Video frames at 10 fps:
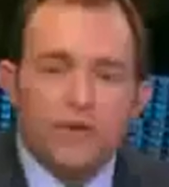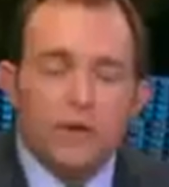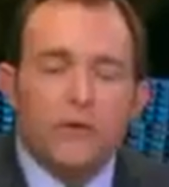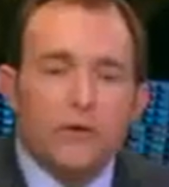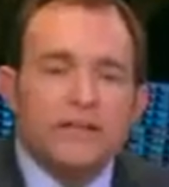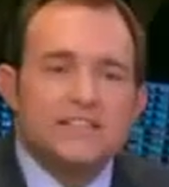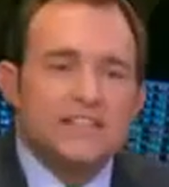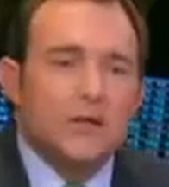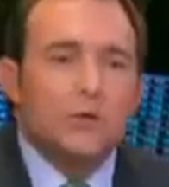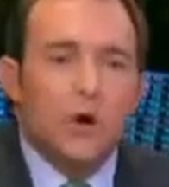feel there is
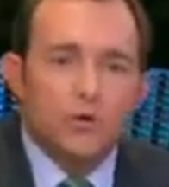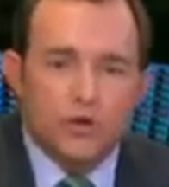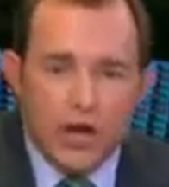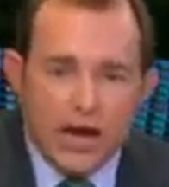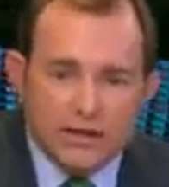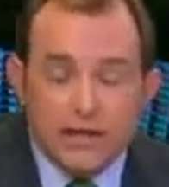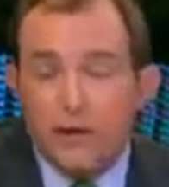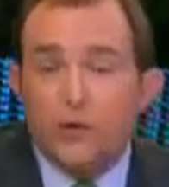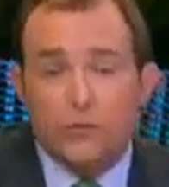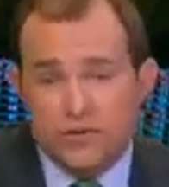zero chance,
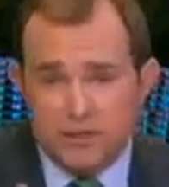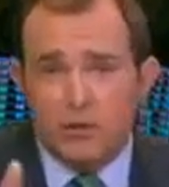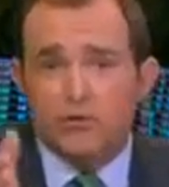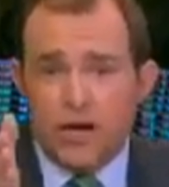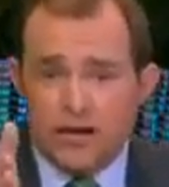I know there would be zero